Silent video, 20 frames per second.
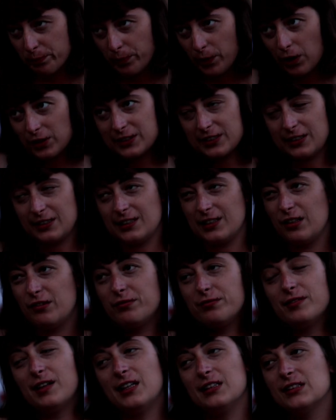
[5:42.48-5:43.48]

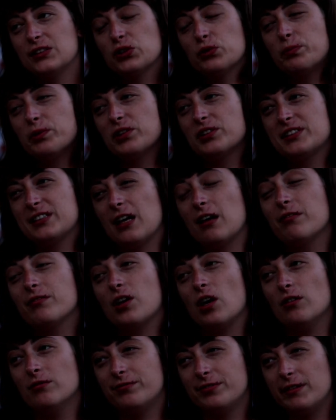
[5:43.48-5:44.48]
positive and super
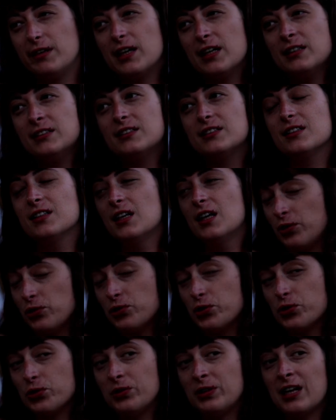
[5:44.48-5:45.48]
self-confident. You
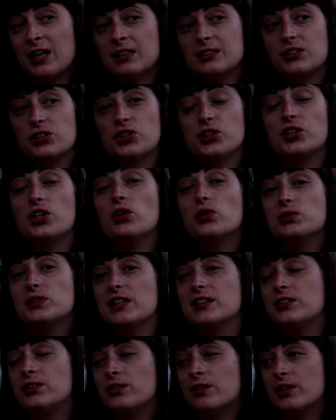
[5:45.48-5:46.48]
should not show
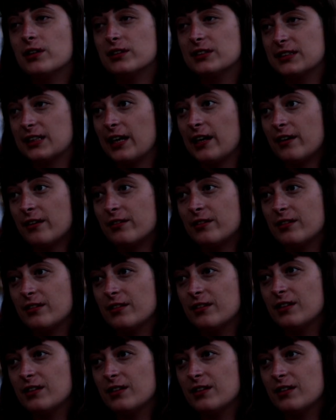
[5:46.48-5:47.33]
that you are scared.